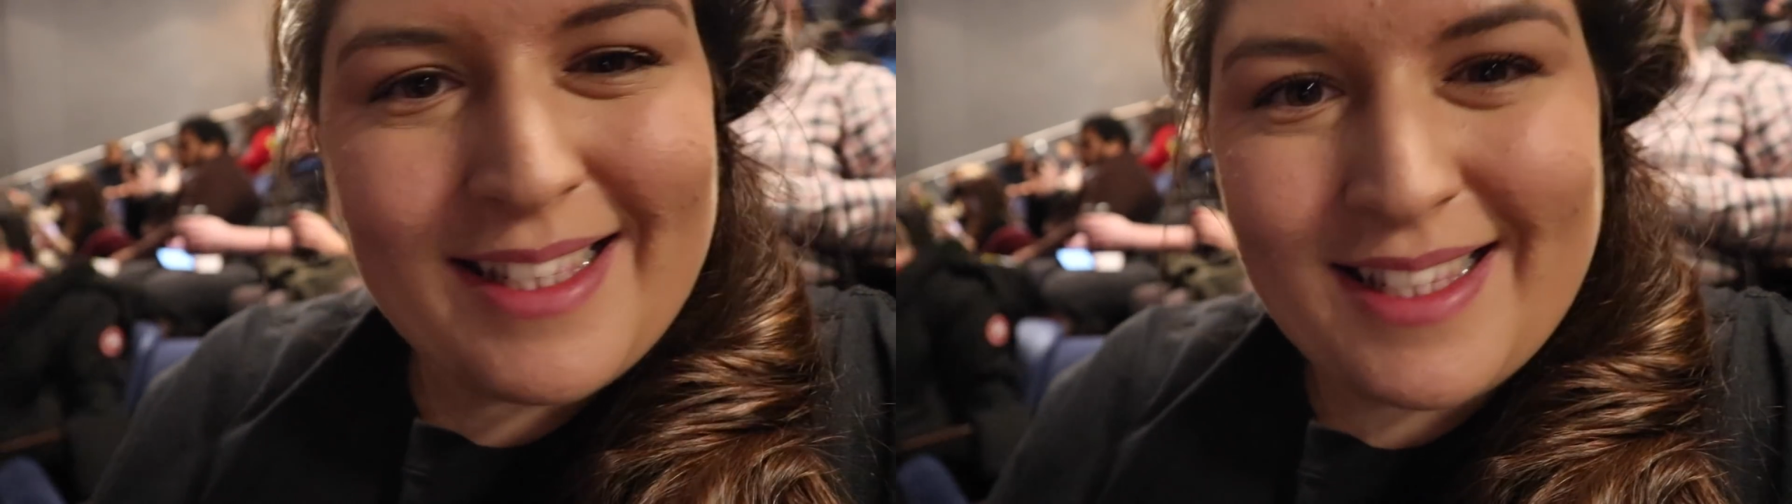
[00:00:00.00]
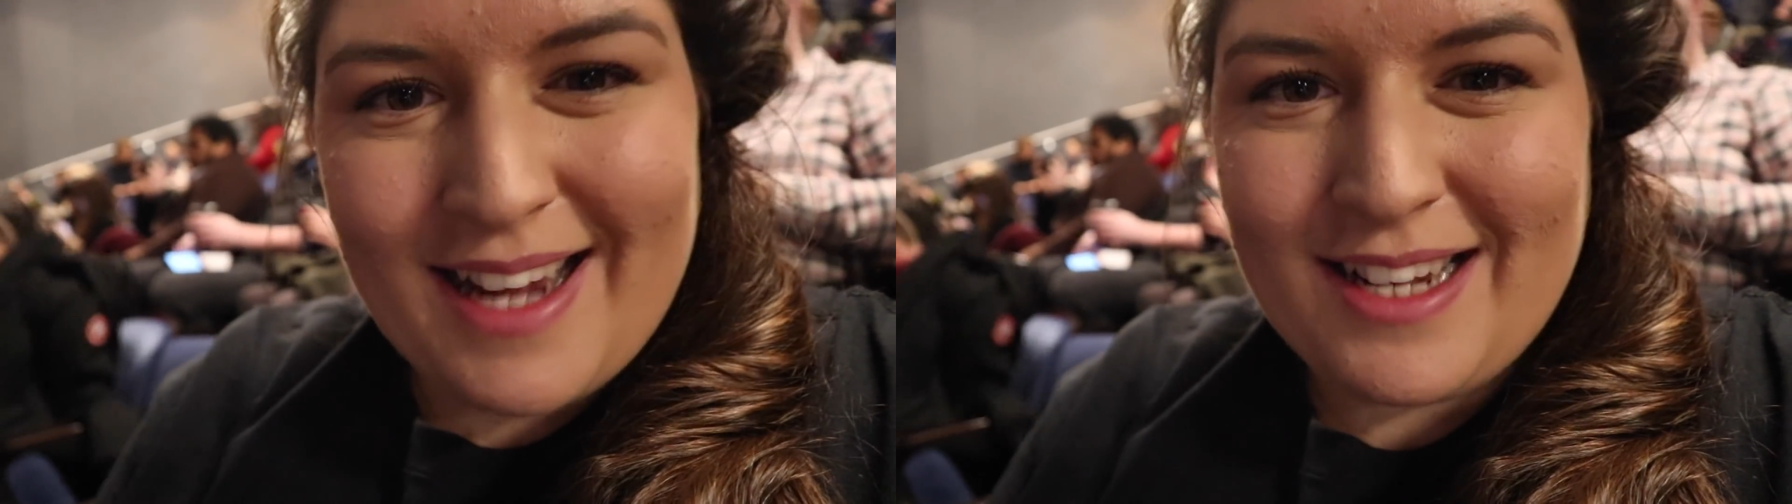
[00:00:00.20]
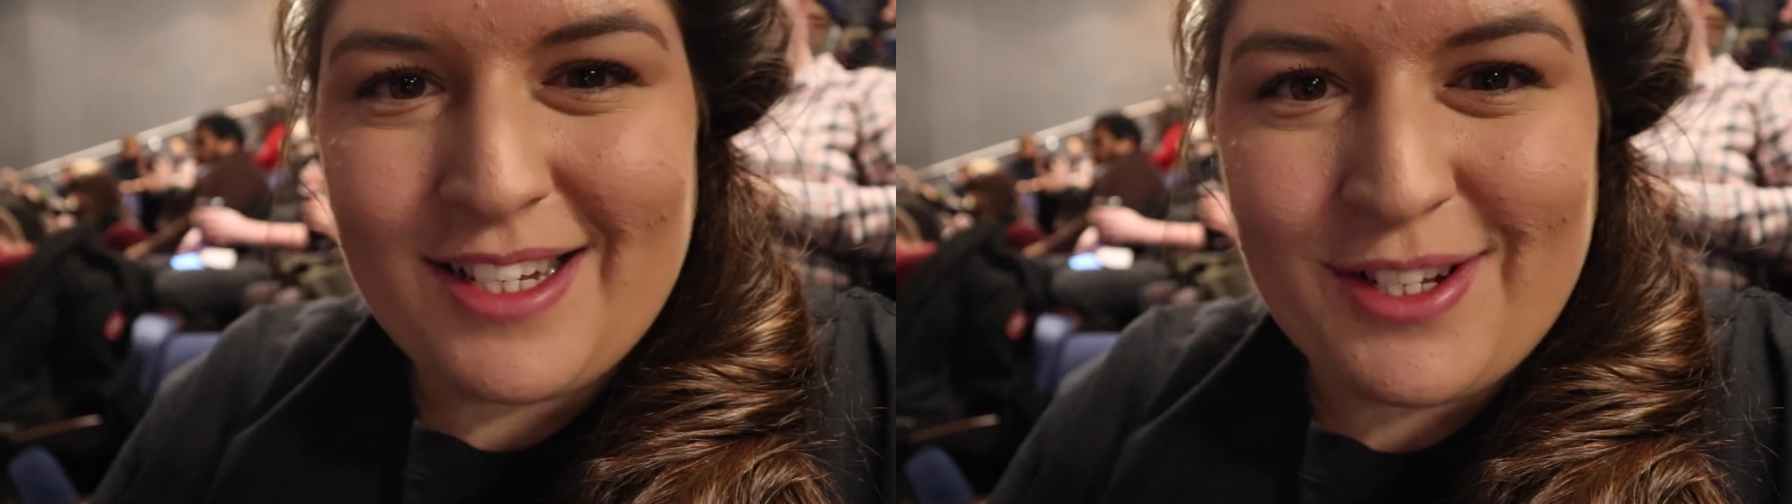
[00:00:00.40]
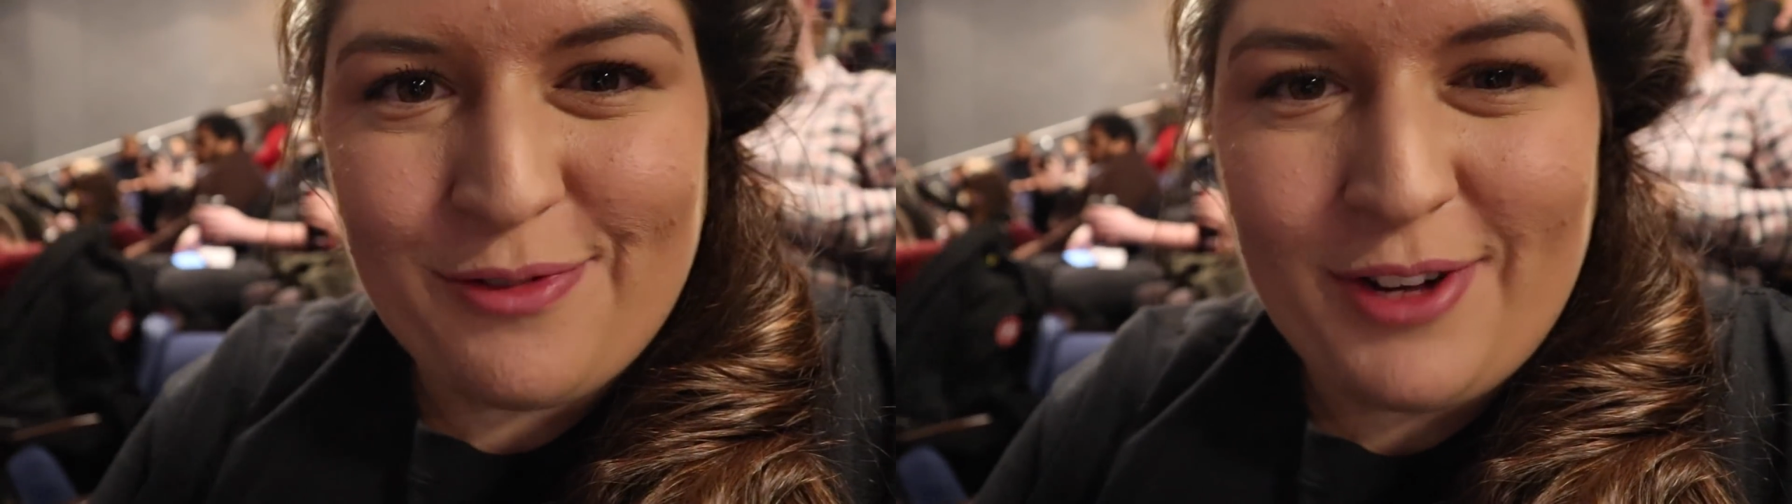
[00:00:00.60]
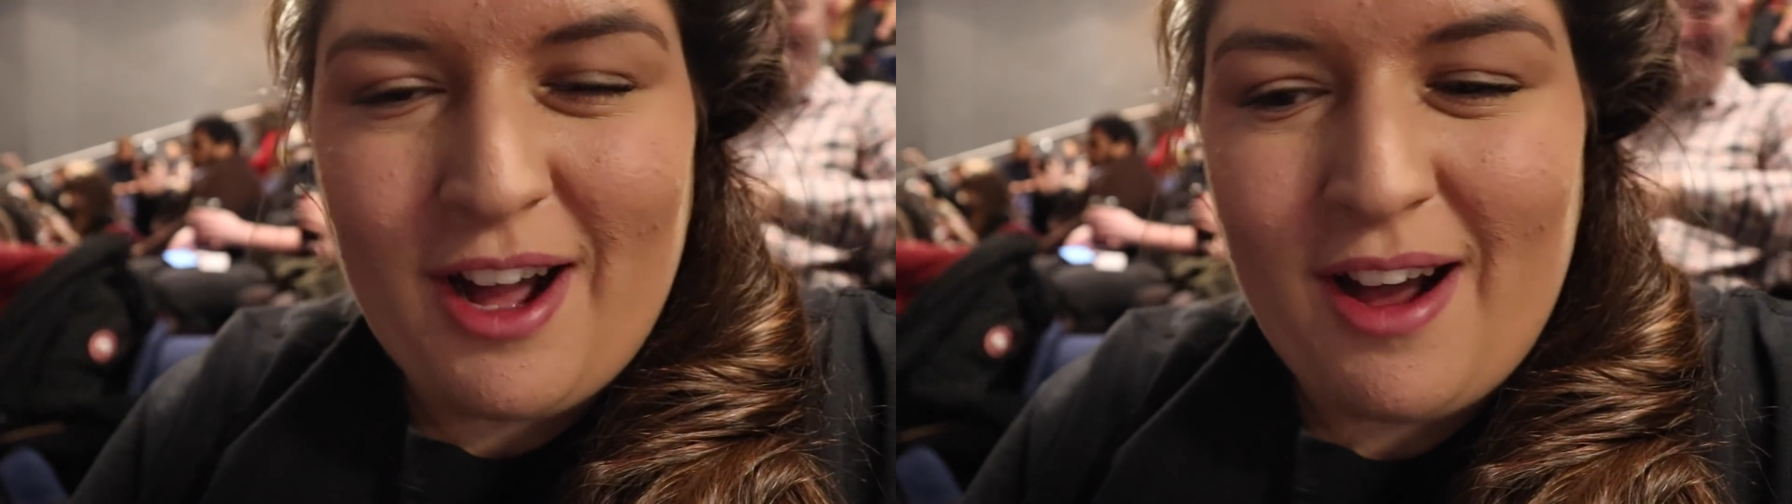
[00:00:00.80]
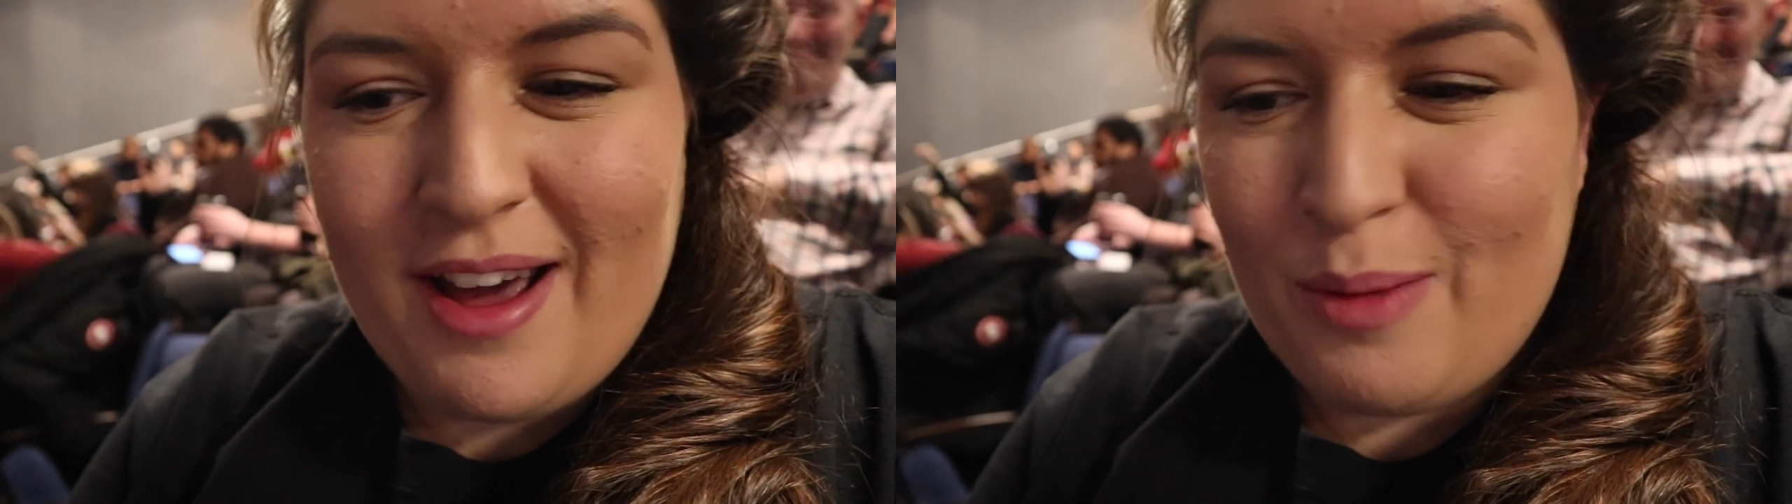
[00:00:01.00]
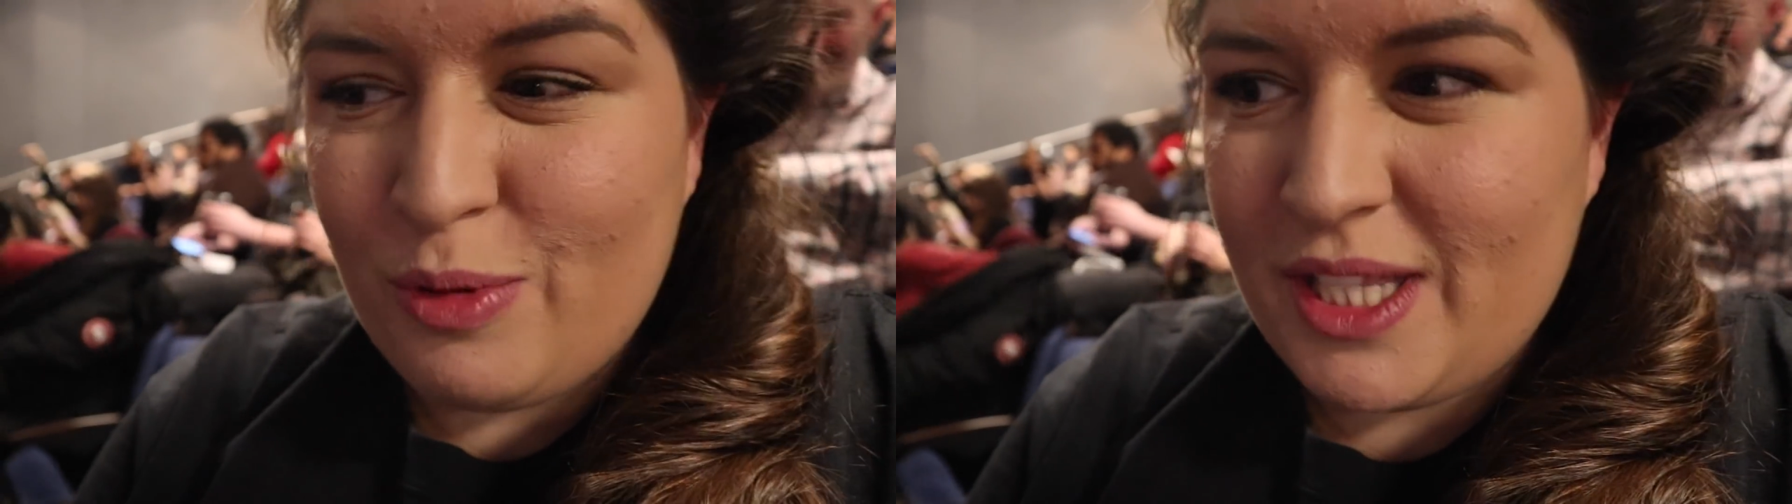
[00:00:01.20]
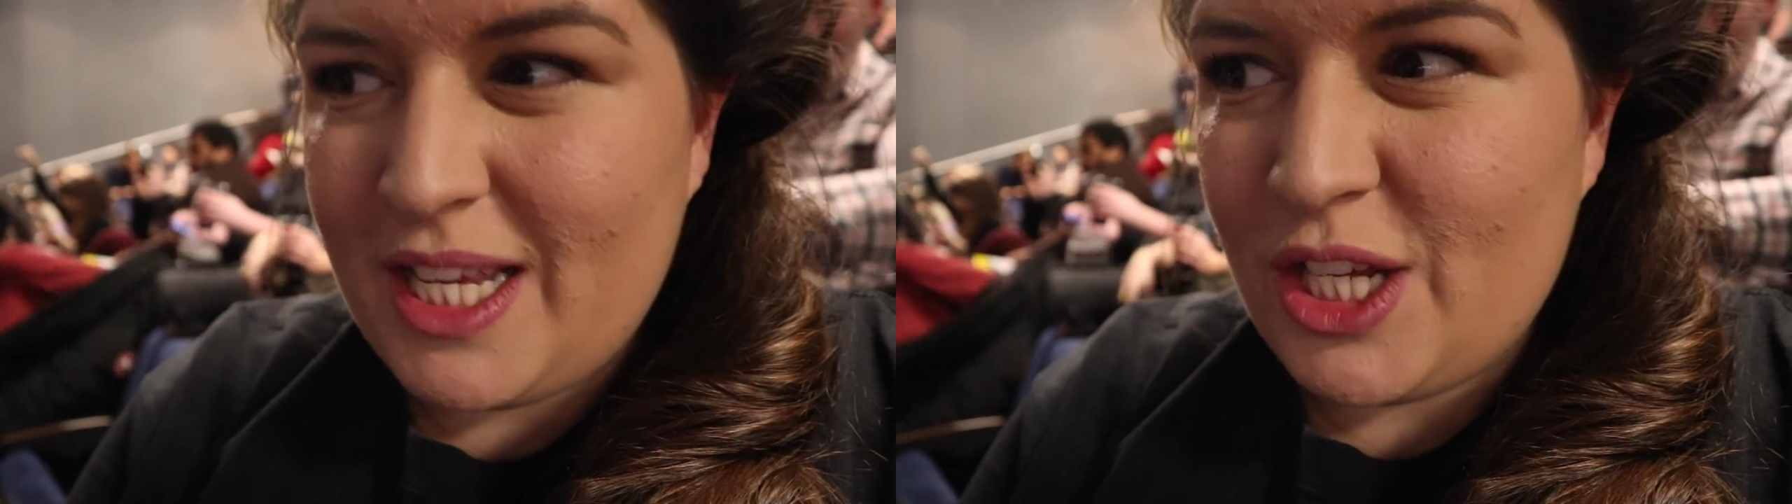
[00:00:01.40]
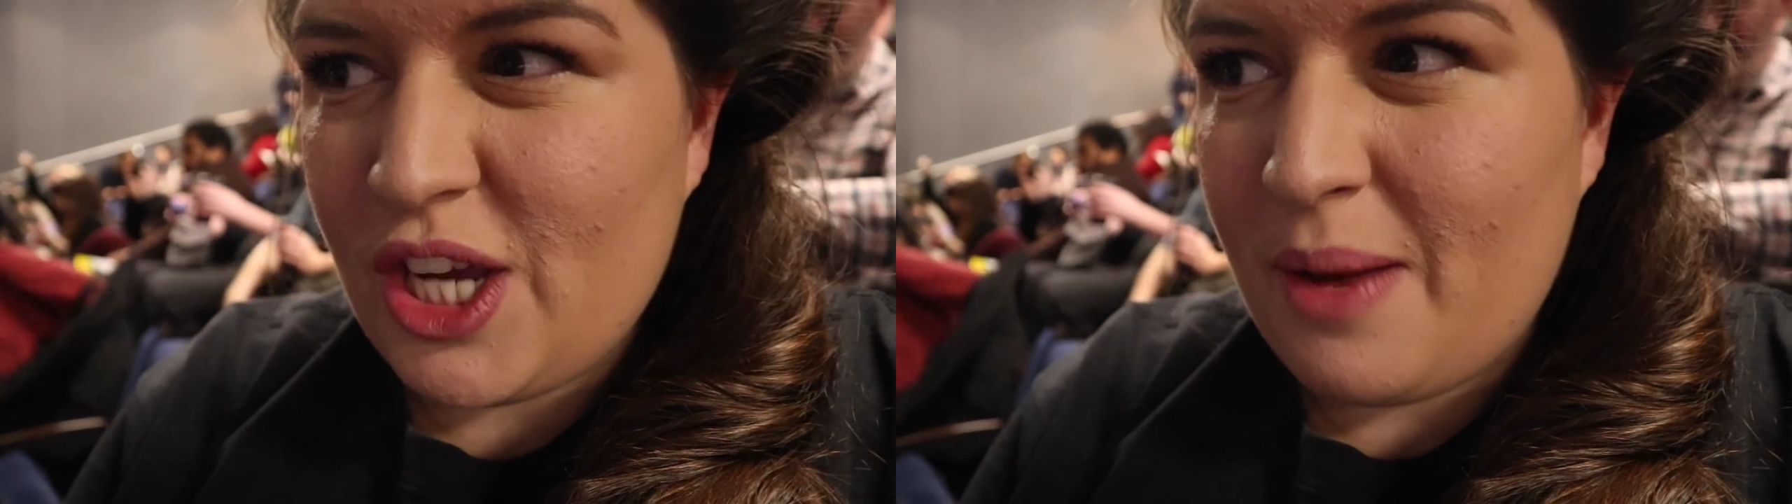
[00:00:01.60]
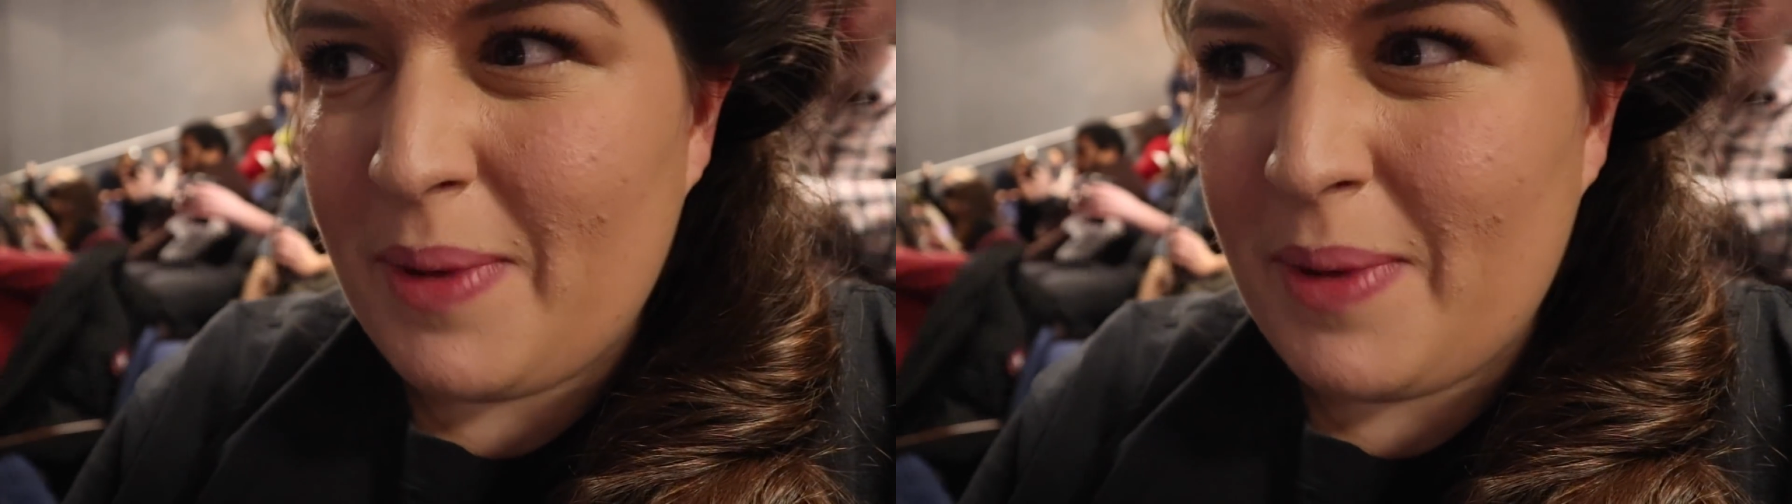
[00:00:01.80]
standard Rukaya procedure.